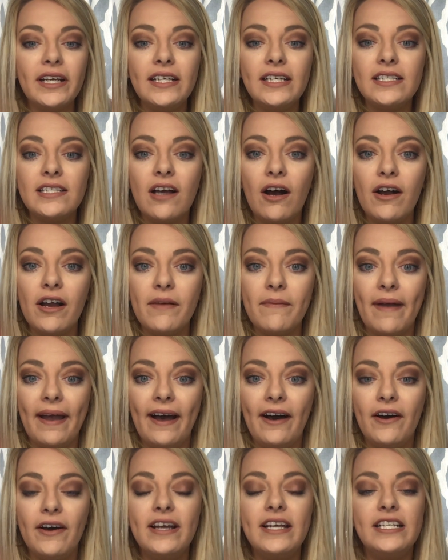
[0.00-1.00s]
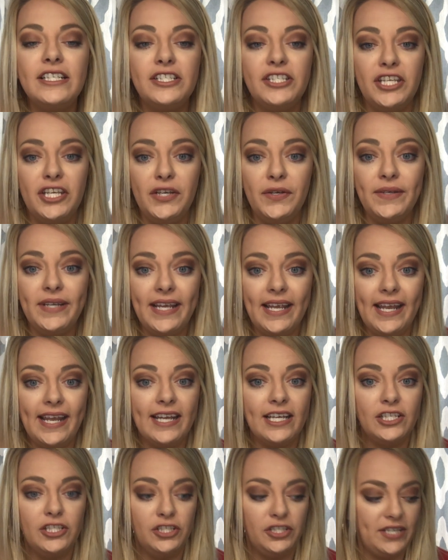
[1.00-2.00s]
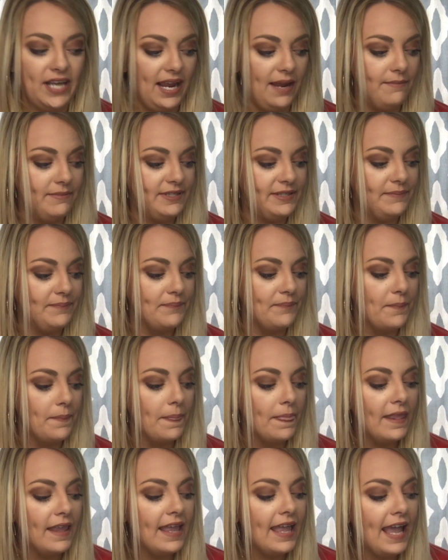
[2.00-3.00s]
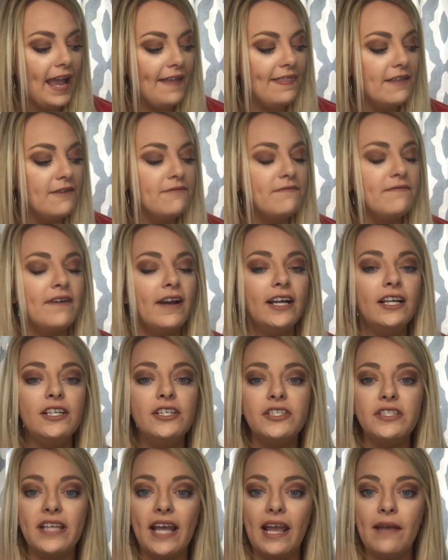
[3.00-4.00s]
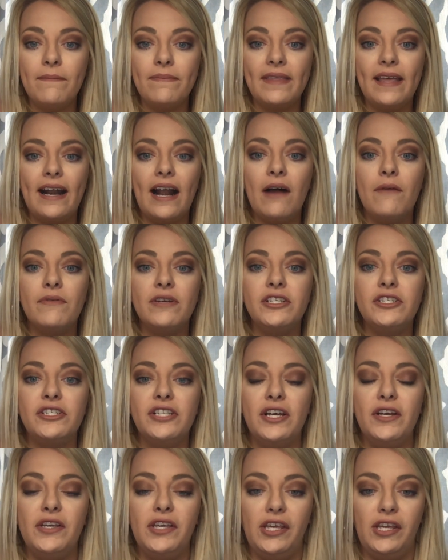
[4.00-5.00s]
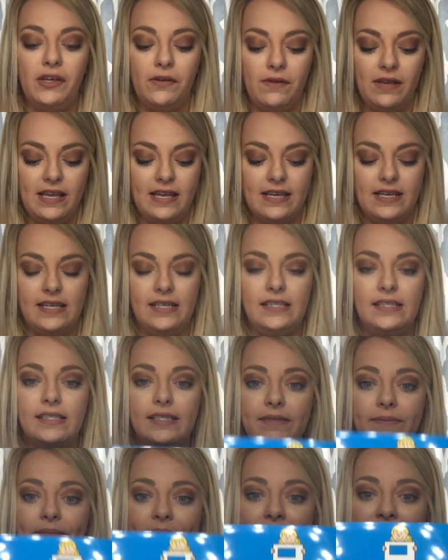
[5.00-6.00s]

going to talk about 2D shapes. And the first shape that I want to show you is